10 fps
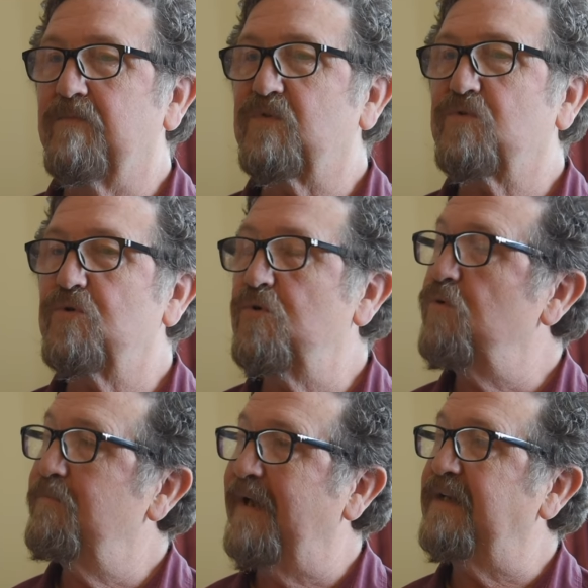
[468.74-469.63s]
two
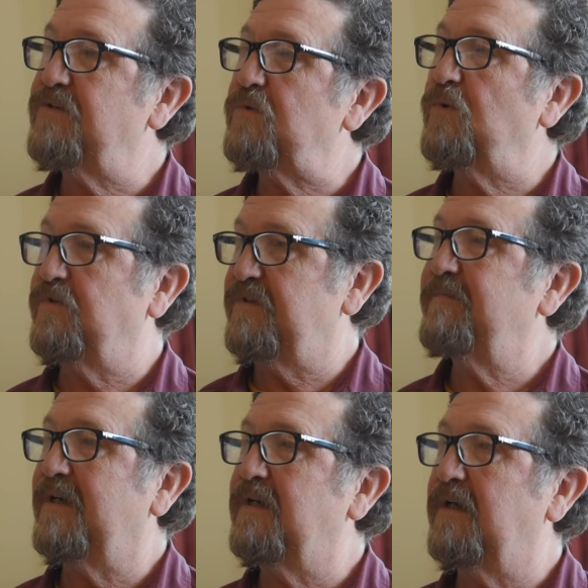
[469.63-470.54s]
main schools of
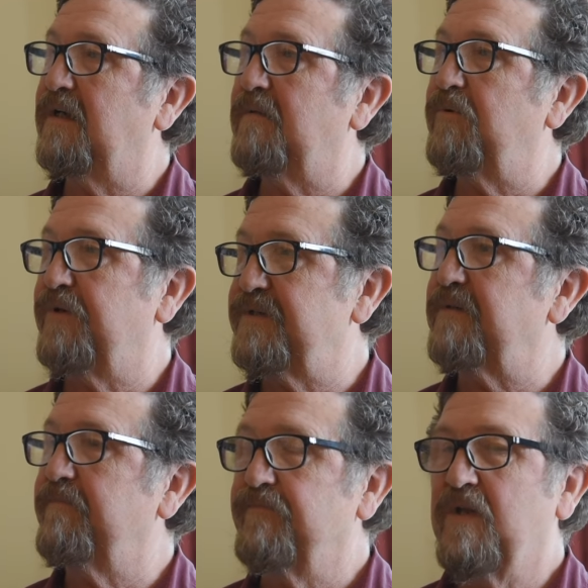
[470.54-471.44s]
Mahāyāna
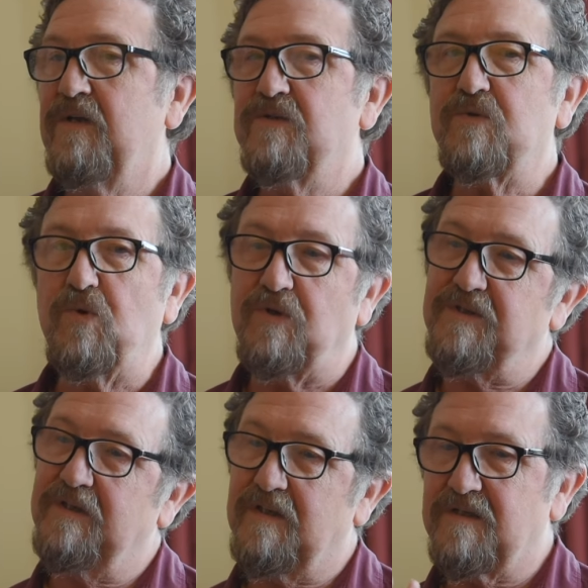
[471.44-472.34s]
Buddhism, schools
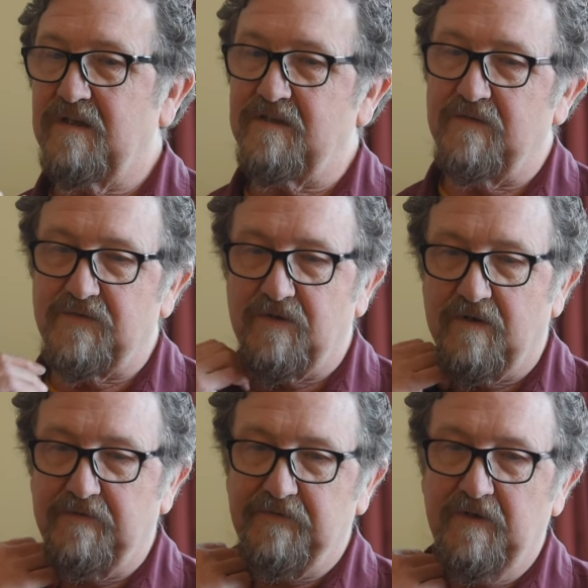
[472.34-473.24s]
in the sense of sort
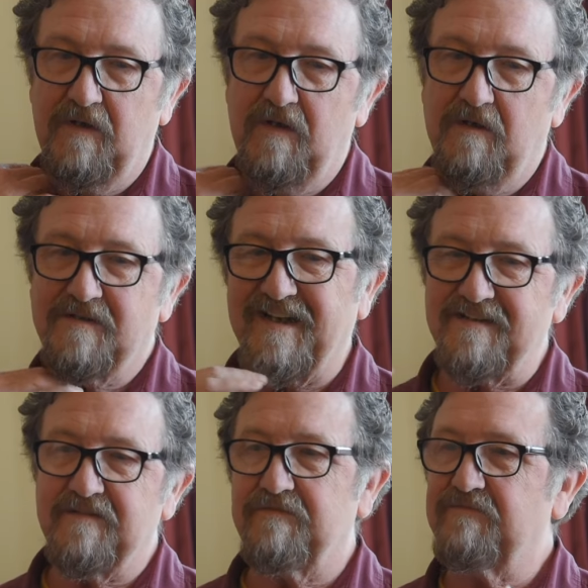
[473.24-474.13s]
of
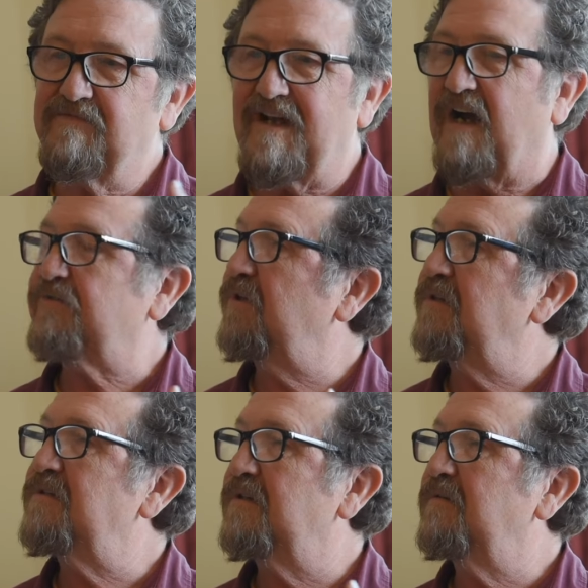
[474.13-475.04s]
sets of
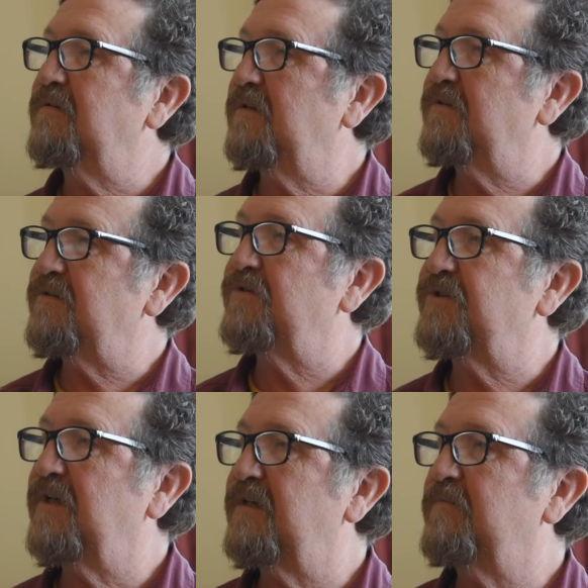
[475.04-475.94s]
doctrines and
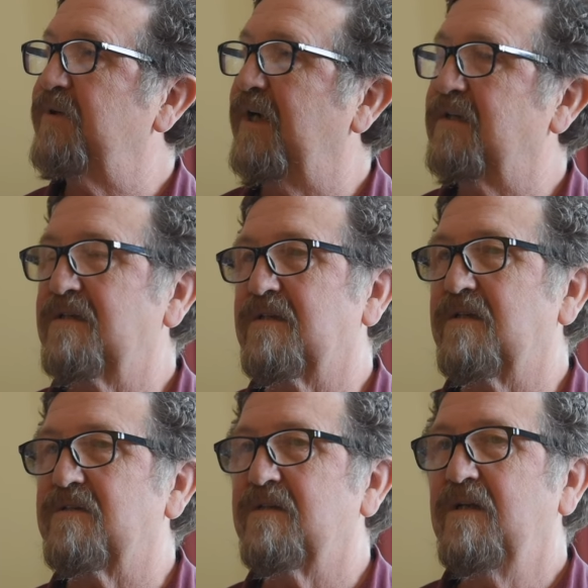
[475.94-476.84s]
associated
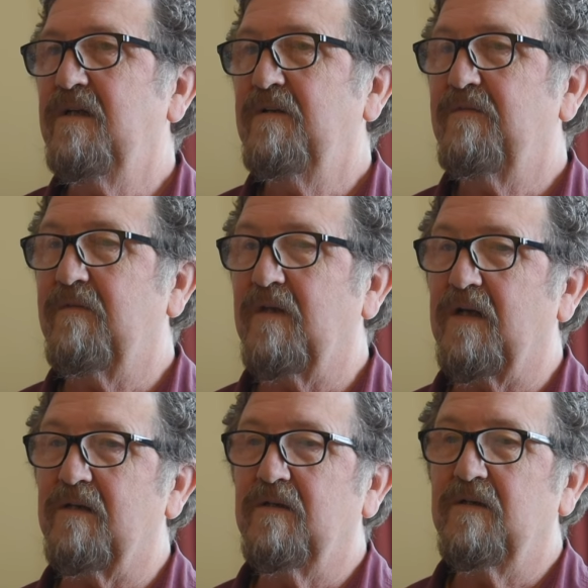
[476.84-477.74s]
practices
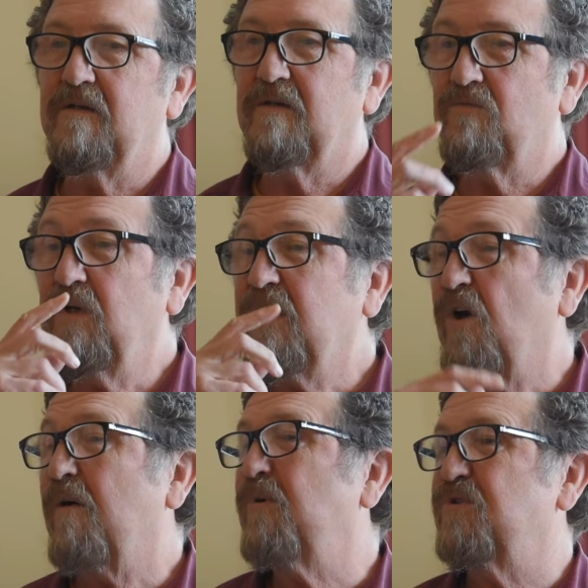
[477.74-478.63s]
that really
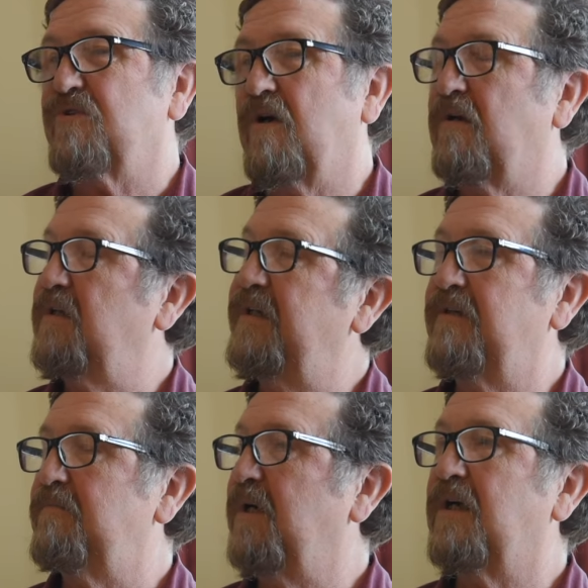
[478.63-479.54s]
almost all
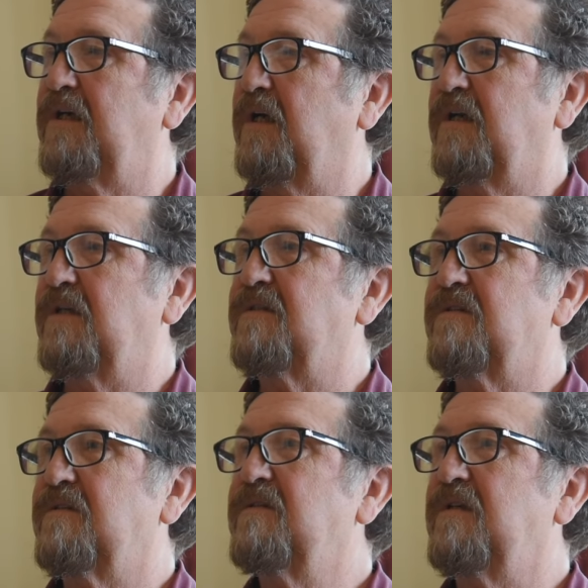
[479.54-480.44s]
later Mahāyānas
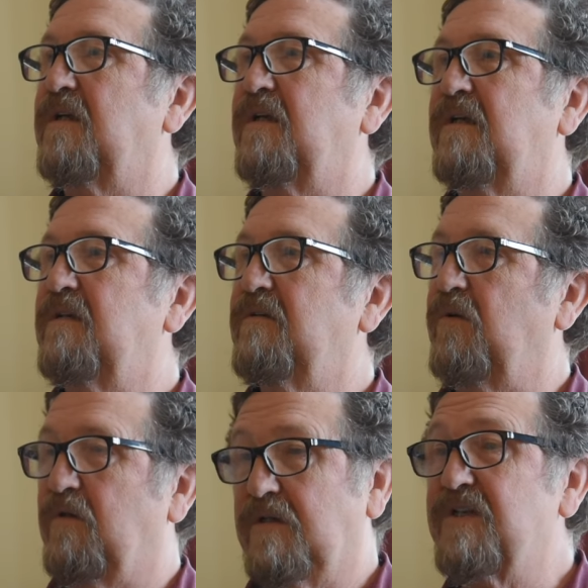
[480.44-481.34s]
studied,
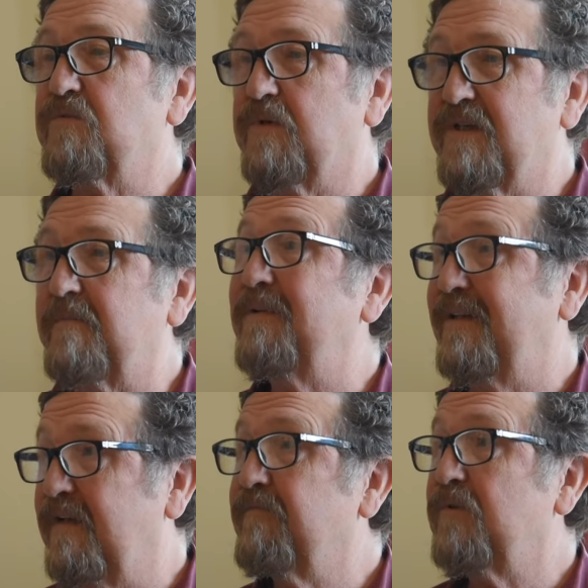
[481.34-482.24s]
or at least were deeply
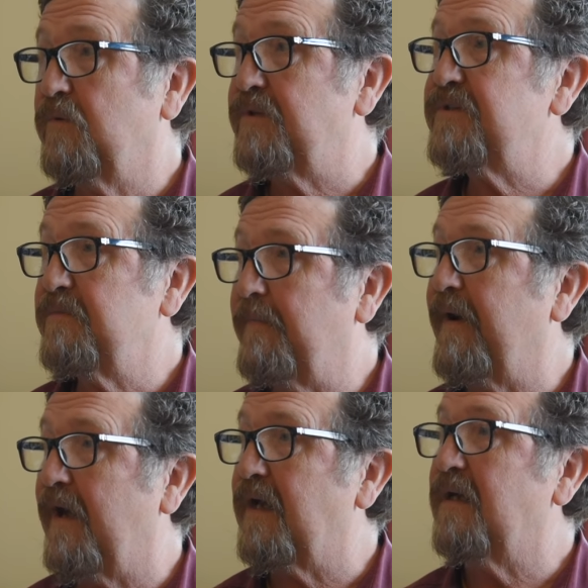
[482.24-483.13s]
influenced
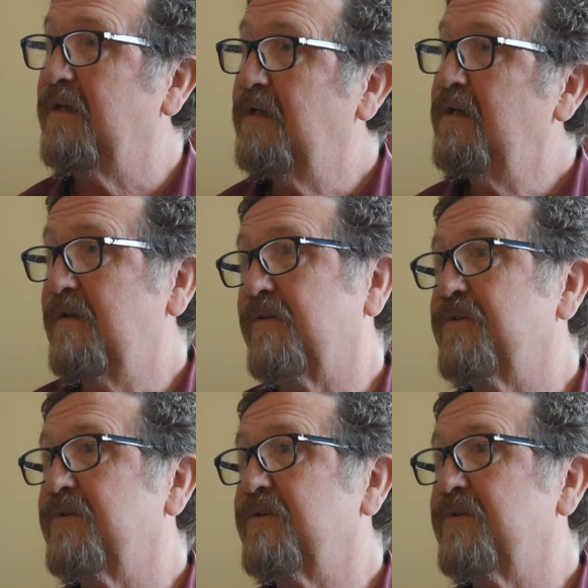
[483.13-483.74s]
by. The other